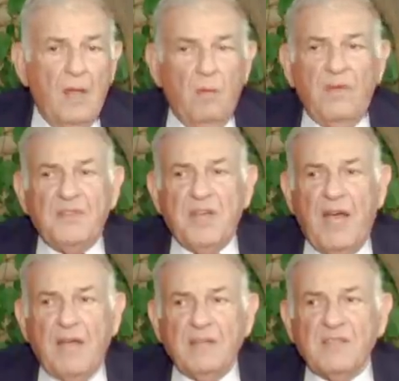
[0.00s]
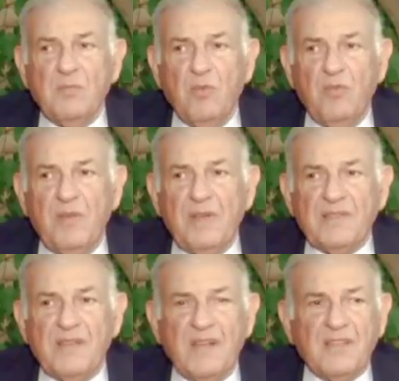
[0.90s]
Well, the jihadist movement
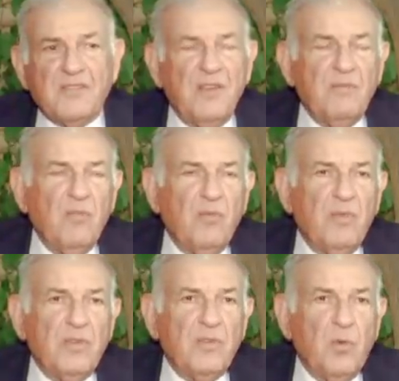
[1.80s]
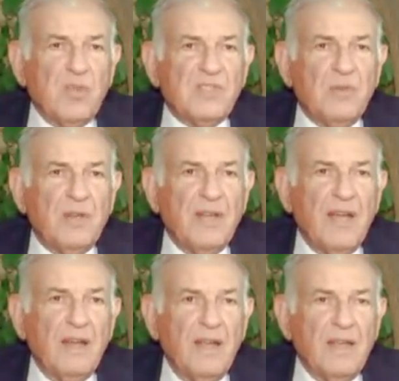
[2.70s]
is an extreme movement who wants to
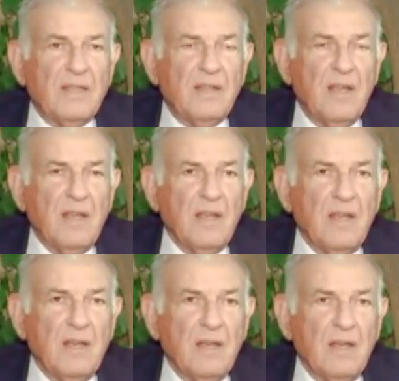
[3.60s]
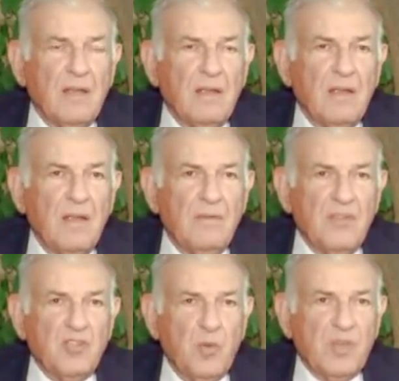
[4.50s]
annihilate the
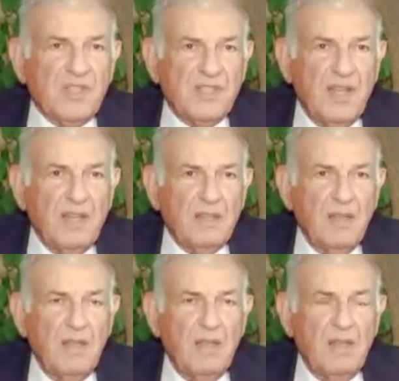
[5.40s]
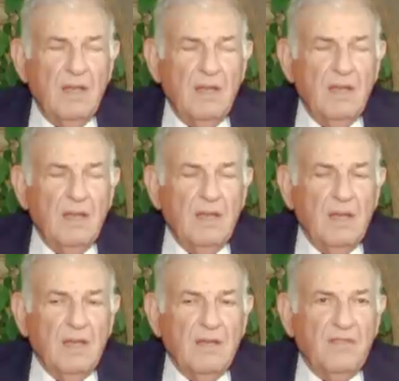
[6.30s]
Jewish state,
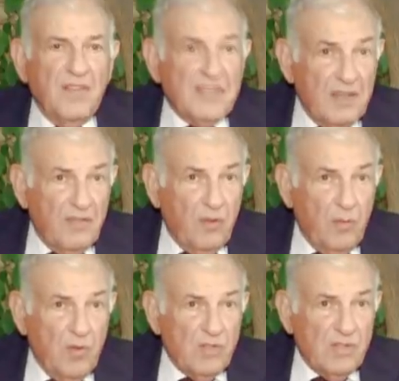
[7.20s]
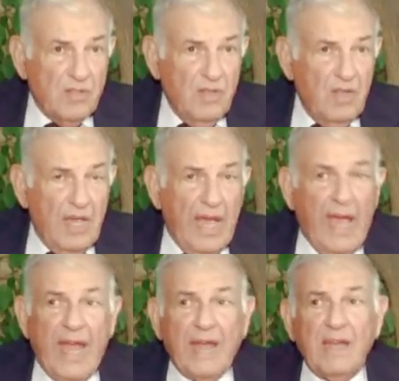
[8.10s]
first and foremost,
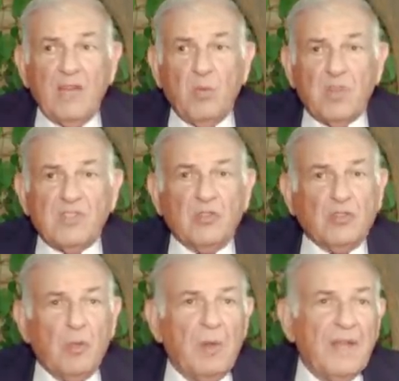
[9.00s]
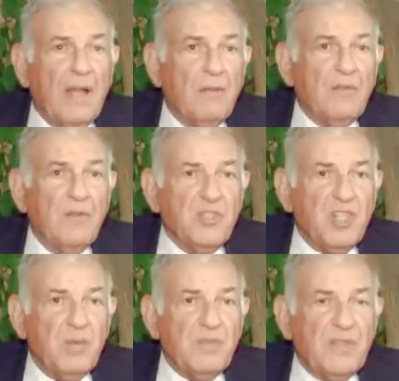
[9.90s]
and it wants to topple down the
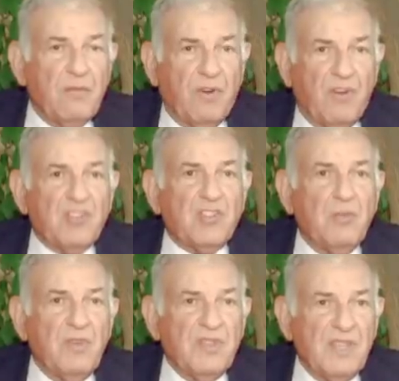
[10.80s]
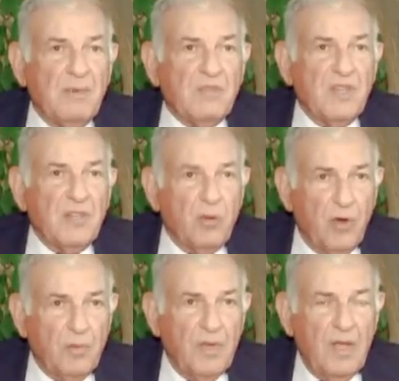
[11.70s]
regimes, the Christian regimes in
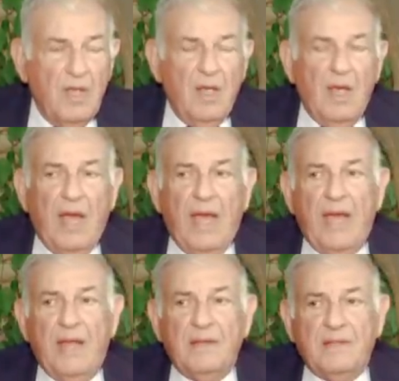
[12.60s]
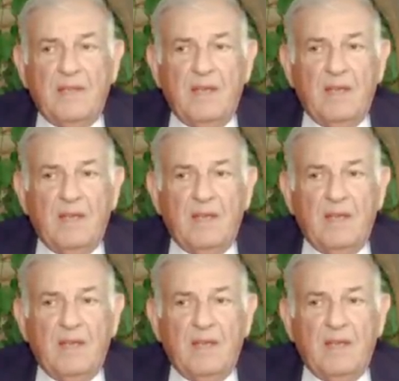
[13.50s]
Europe, and